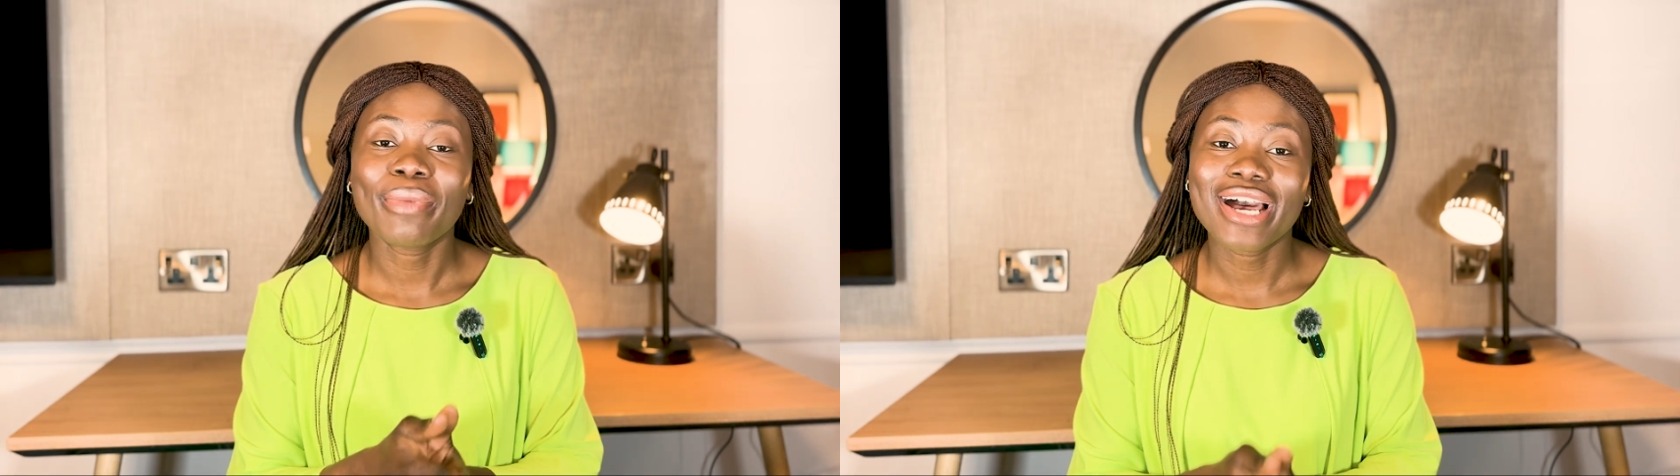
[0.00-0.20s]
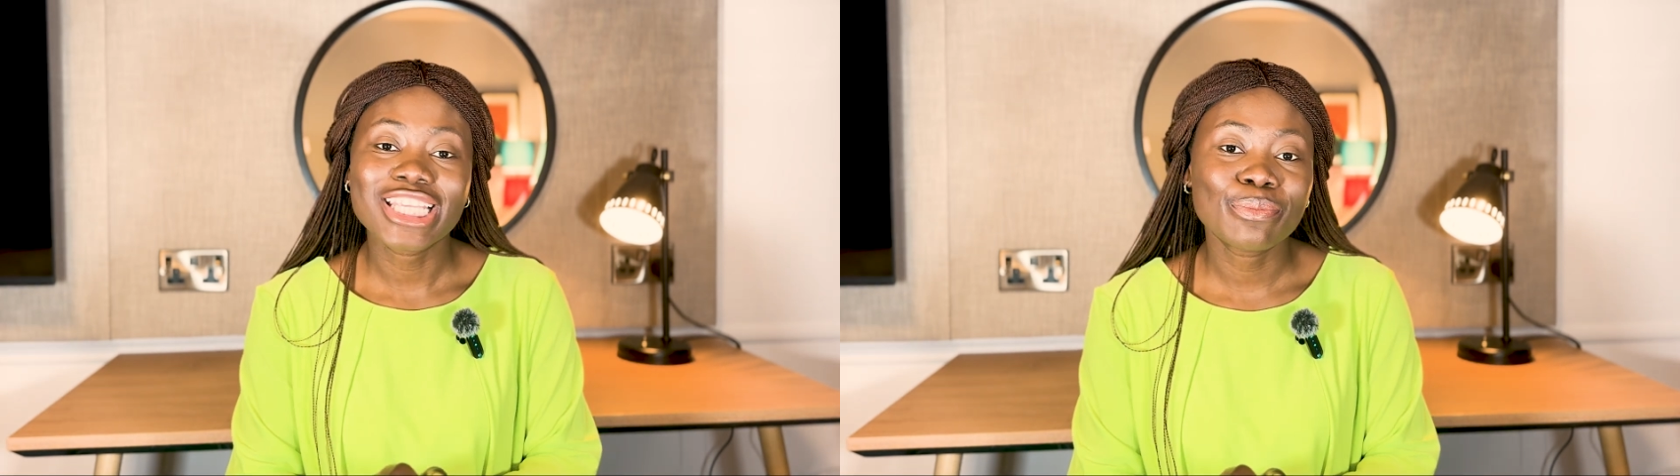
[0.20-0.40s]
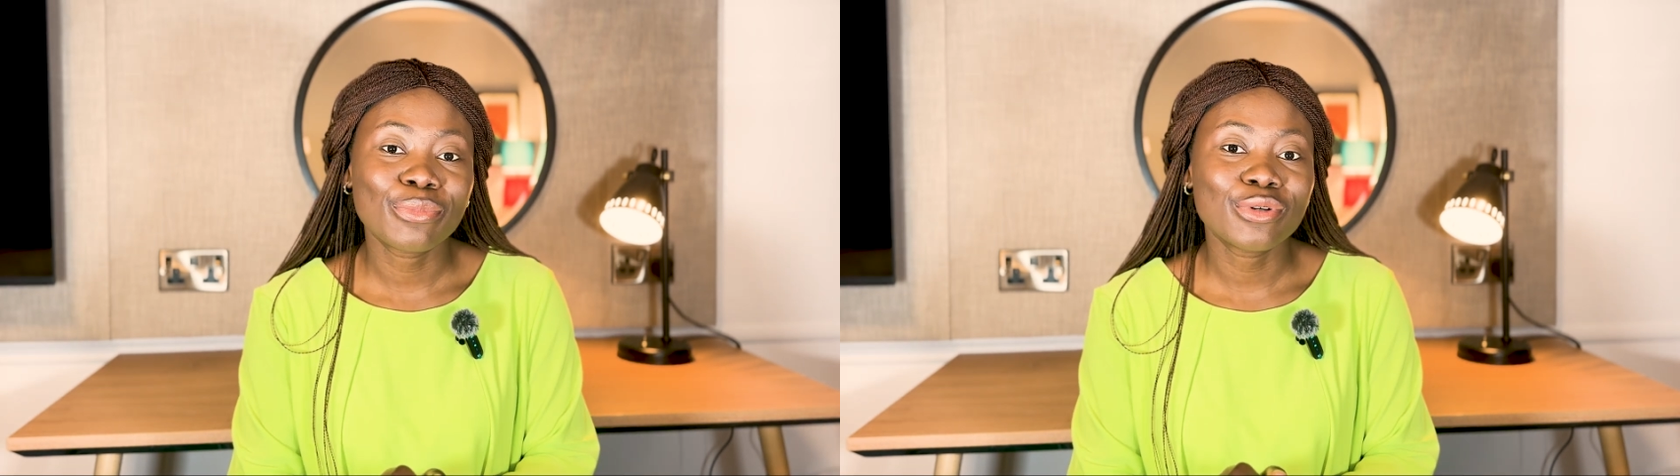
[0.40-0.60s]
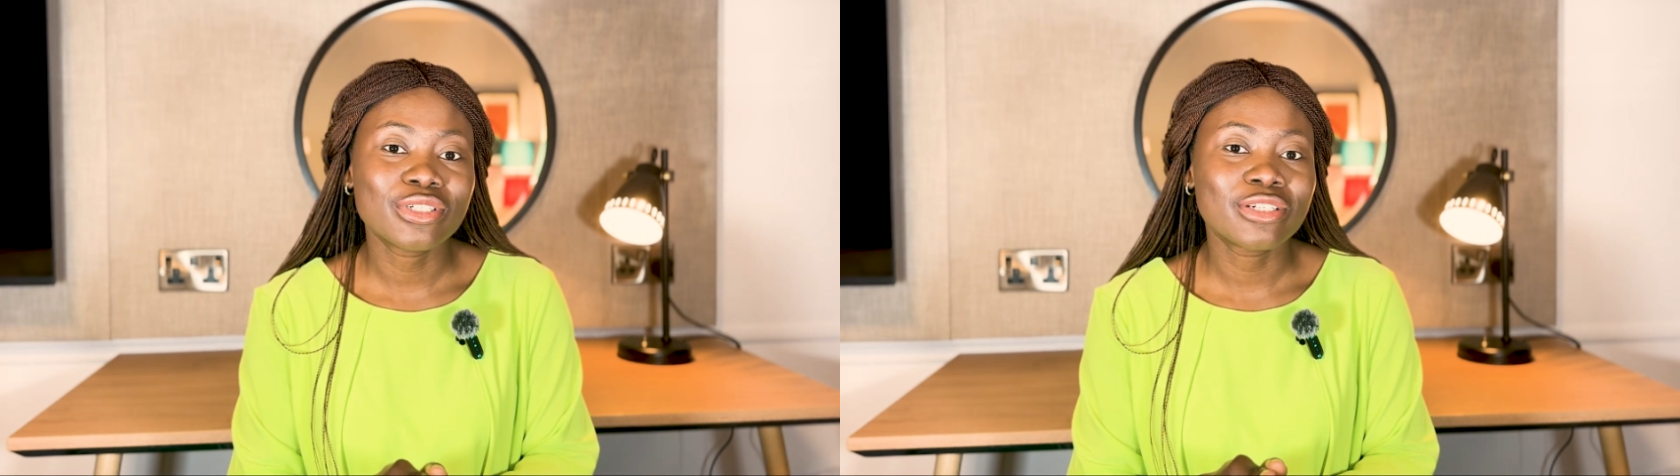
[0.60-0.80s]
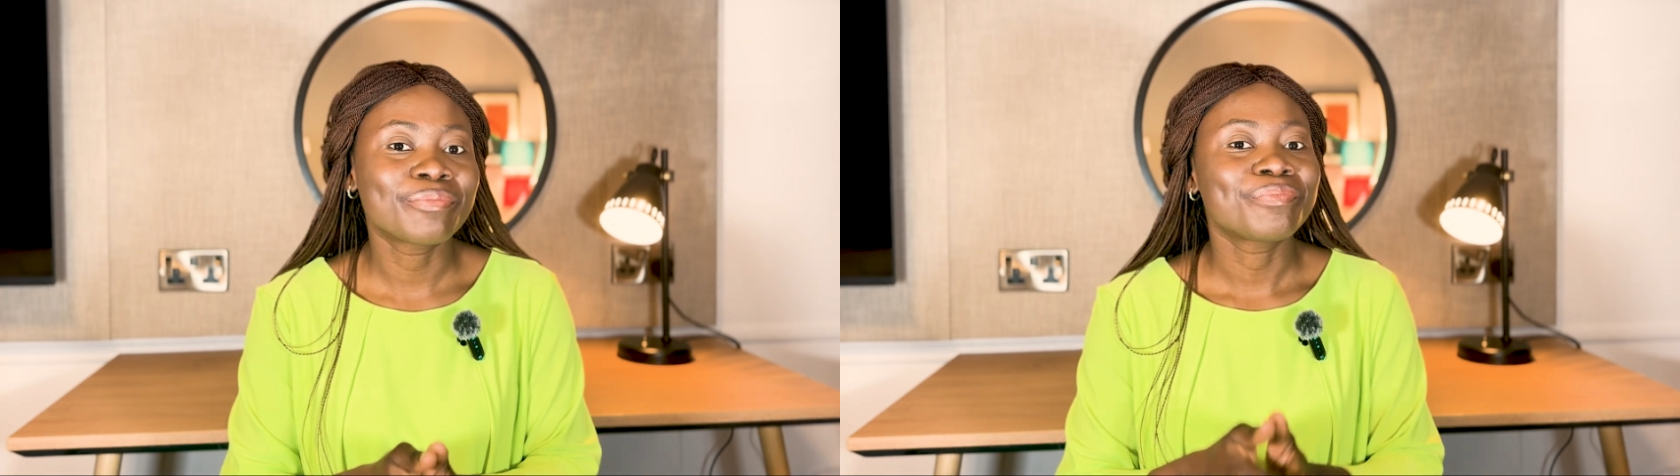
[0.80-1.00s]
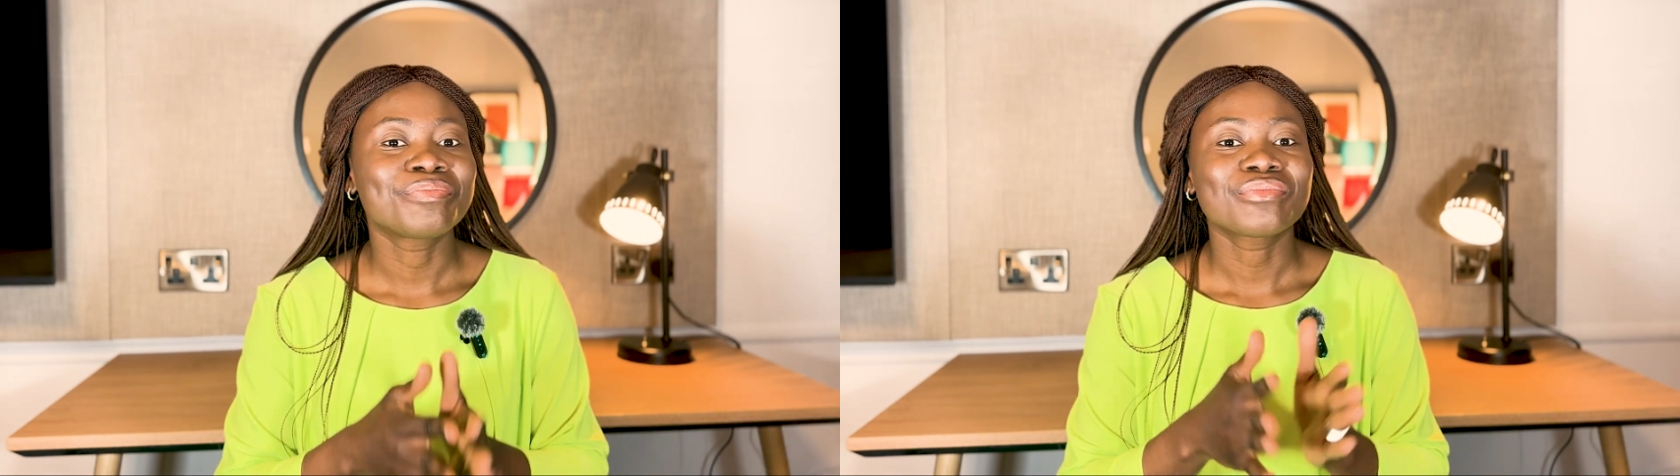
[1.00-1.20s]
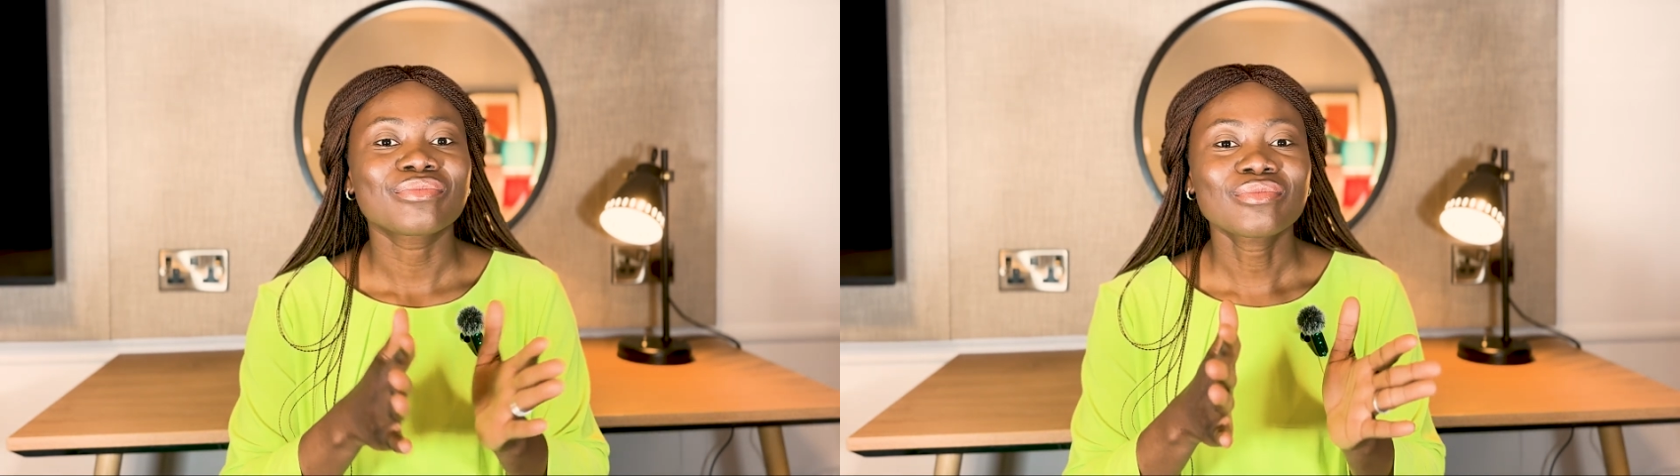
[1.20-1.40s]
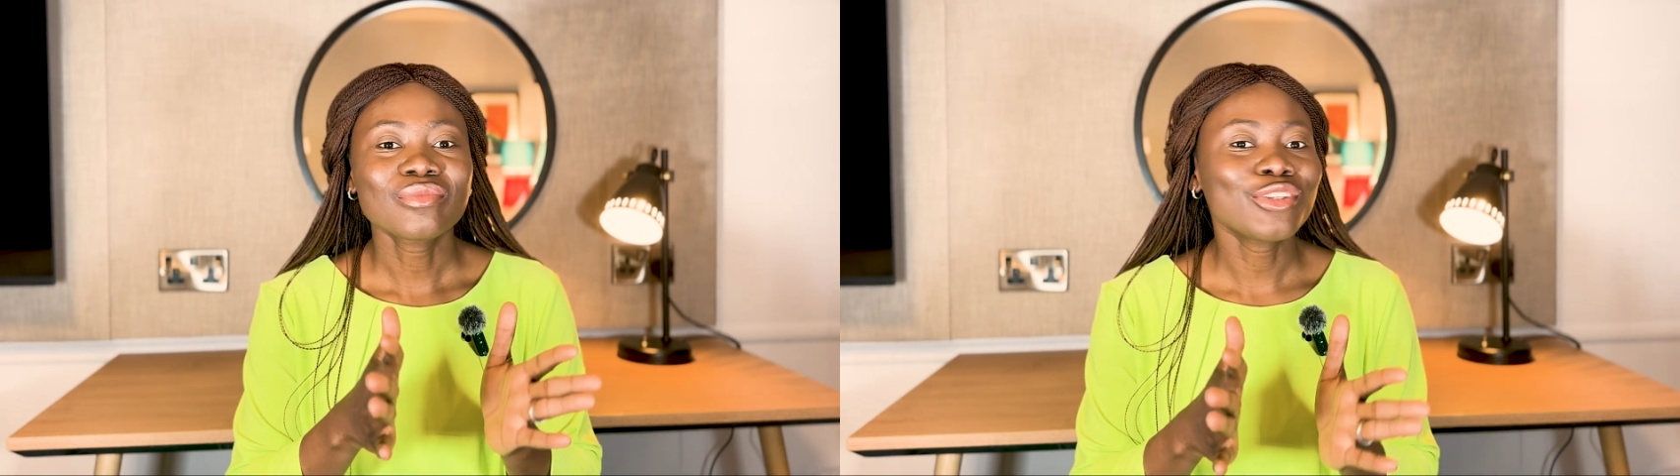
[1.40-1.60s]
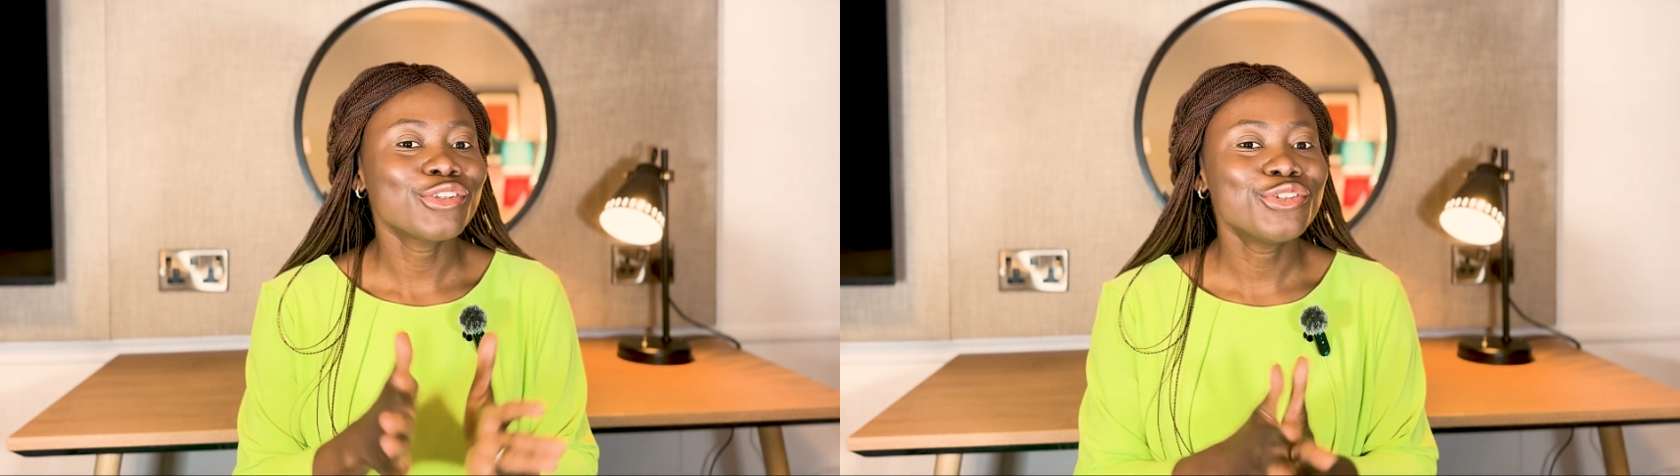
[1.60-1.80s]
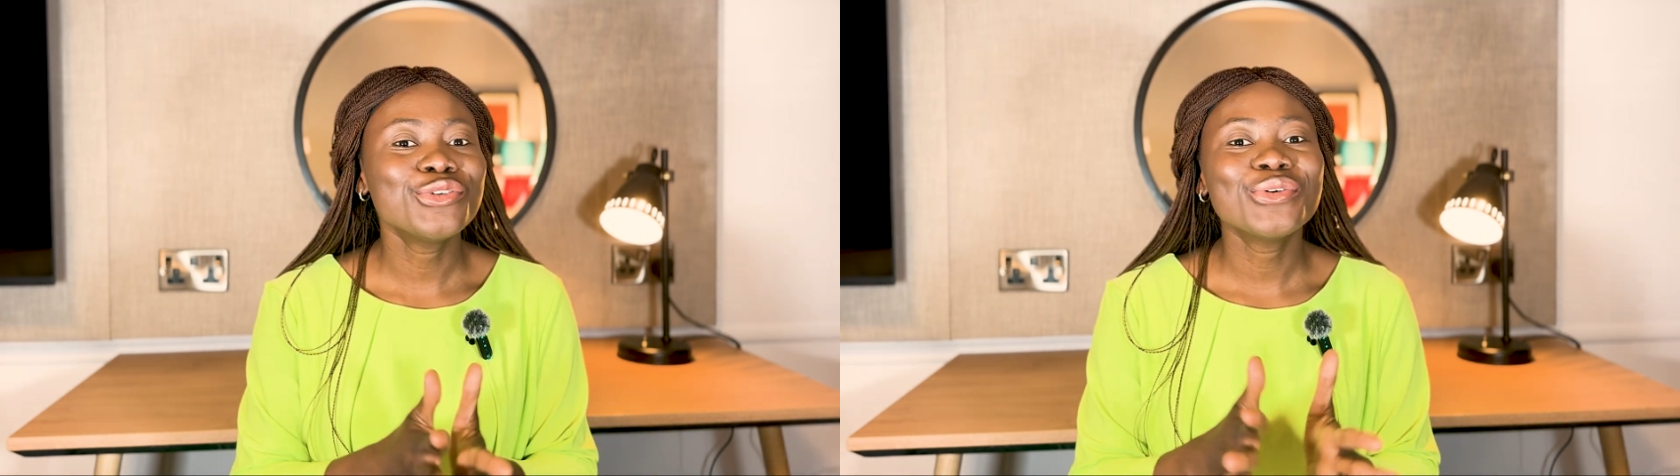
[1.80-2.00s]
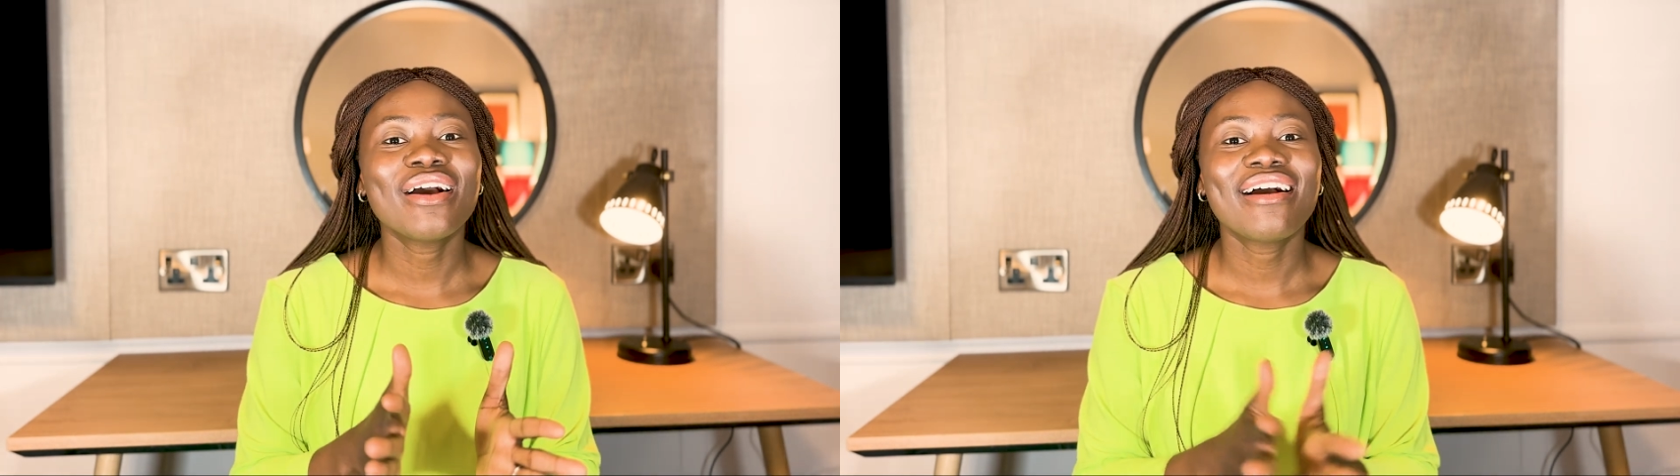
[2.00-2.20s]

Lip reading: passport, you